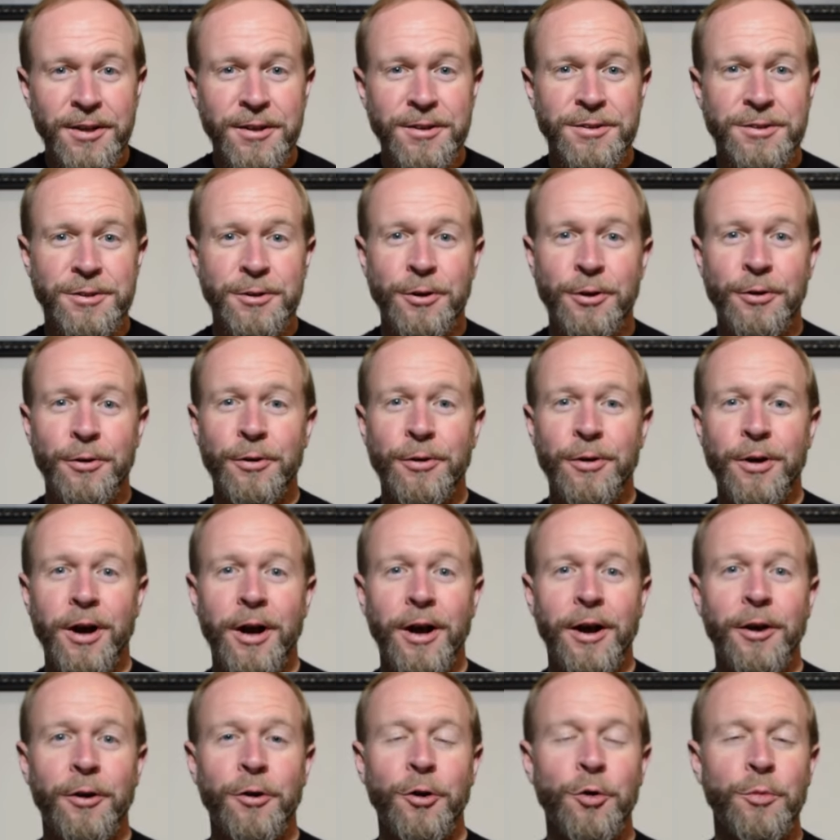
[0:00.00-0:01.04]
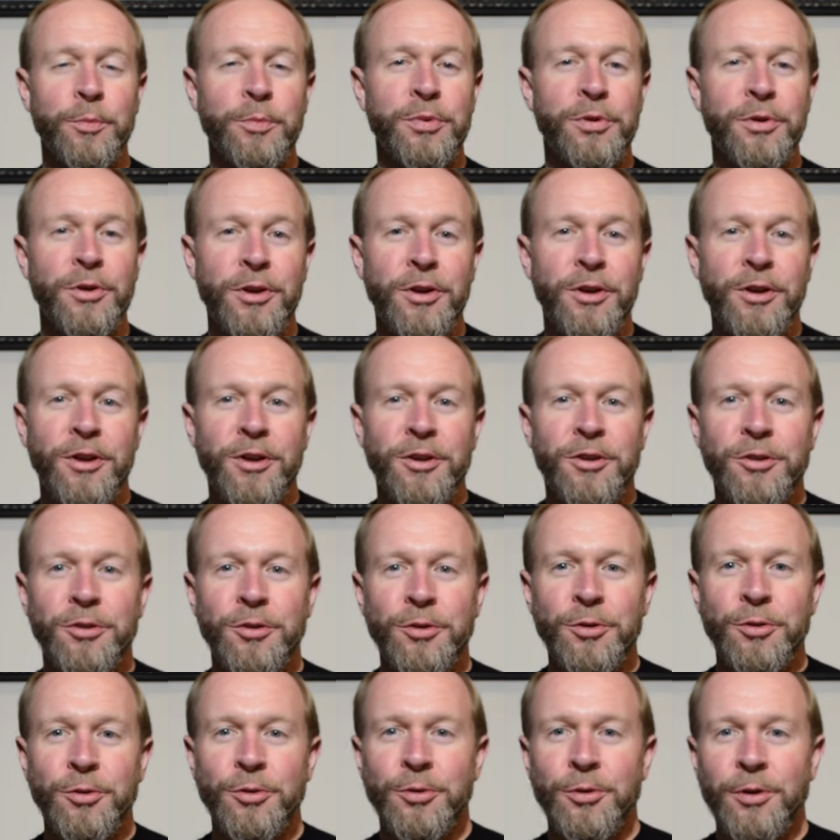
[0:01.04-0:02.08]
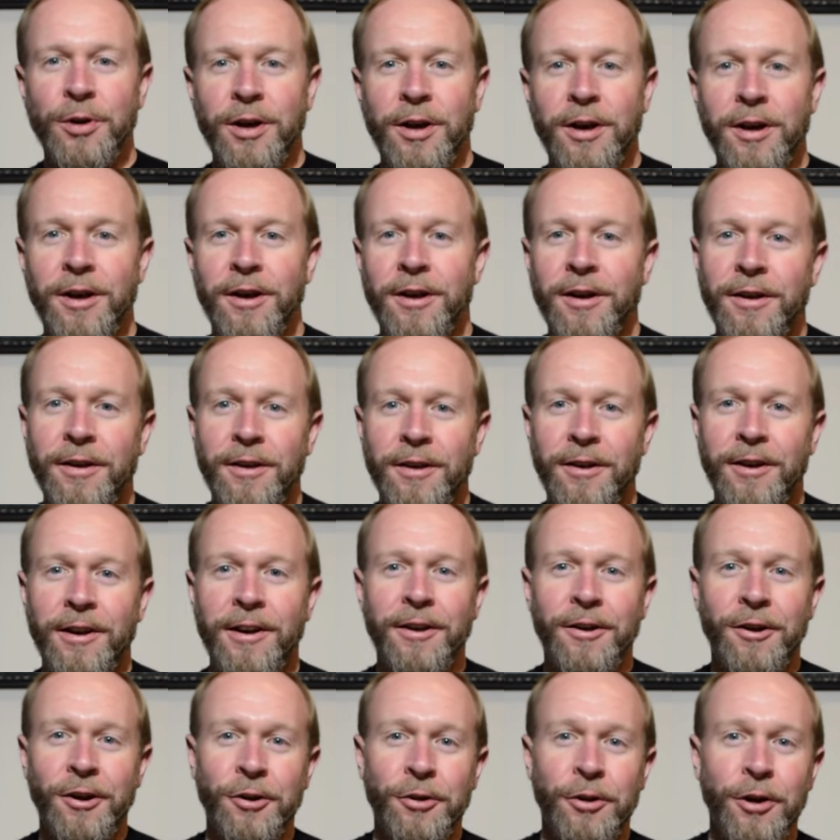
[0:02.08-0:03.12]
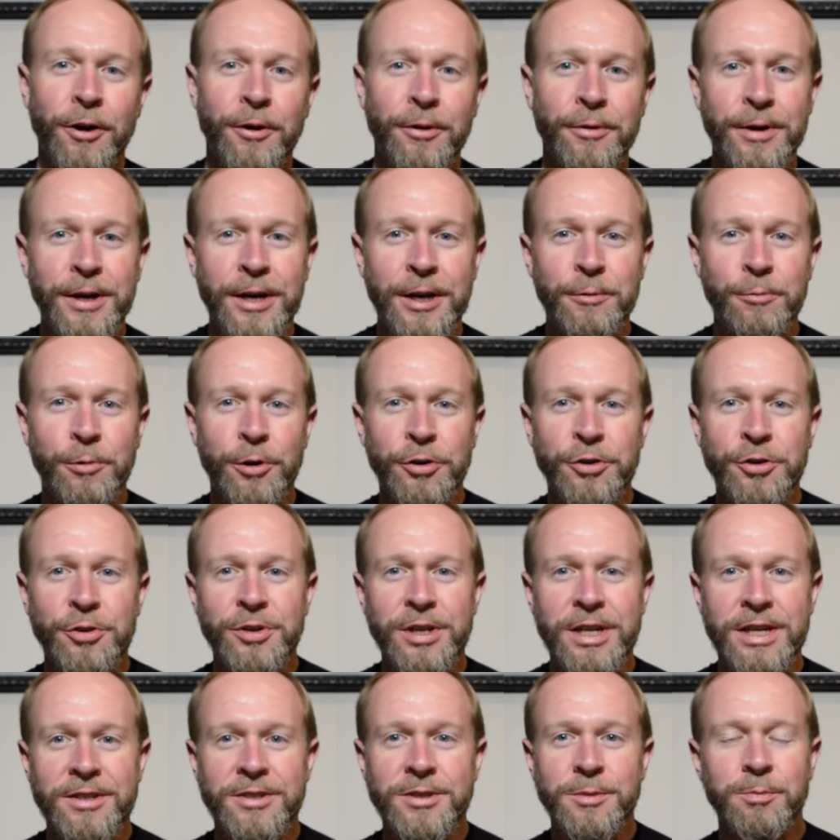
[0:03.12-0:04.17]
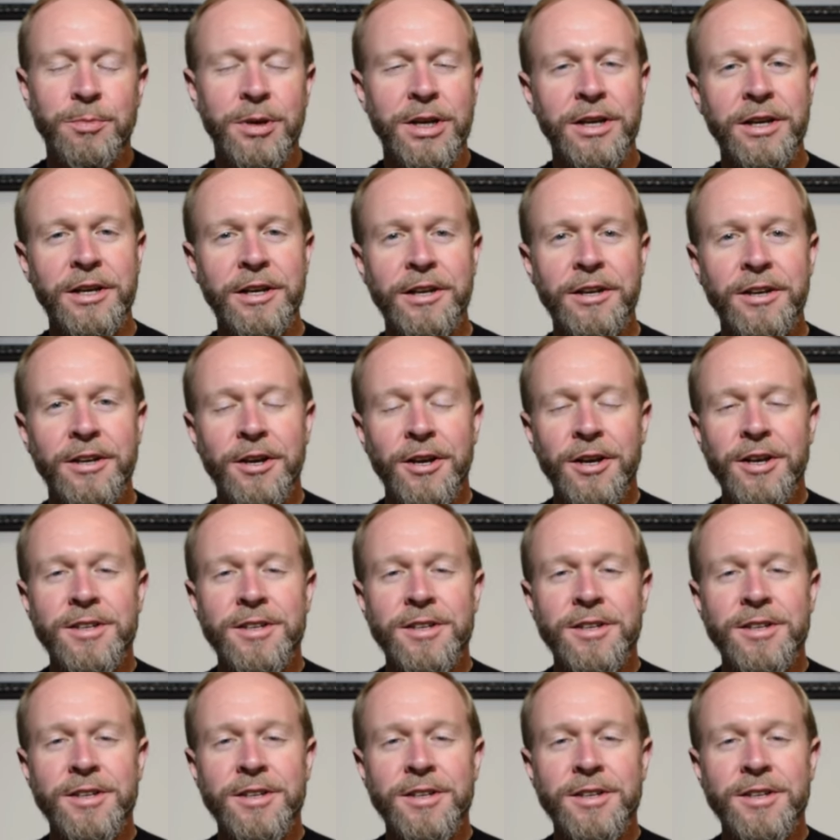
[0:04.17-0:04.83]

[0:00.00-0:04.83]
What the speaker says: So I hope you are already where you need to be,